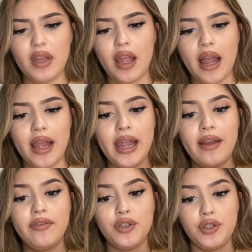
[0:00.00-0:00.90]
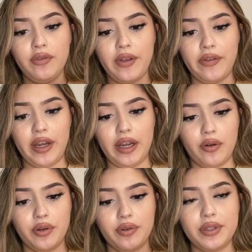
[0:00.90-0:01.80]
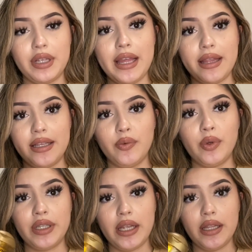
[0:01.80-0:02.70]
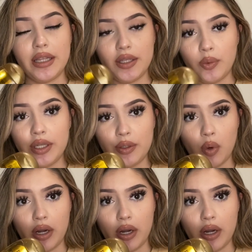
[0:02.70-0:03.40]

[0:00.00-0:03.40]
I have 2 favorite hair oils. This one is one